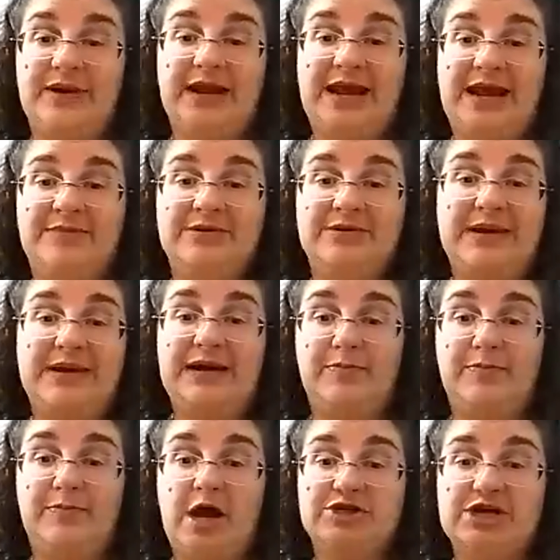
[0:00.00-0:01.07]
that was a game
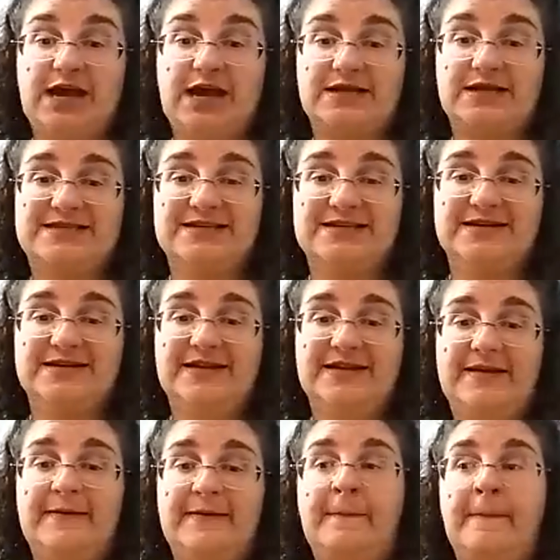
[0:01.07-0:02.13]
changer for me when it came to
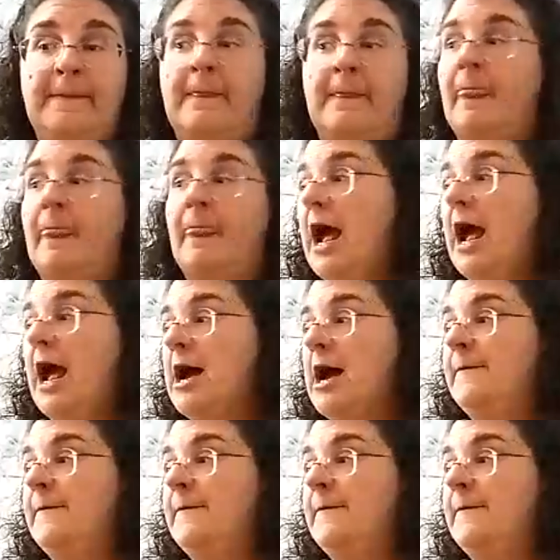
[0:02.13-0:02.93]
beaded projects.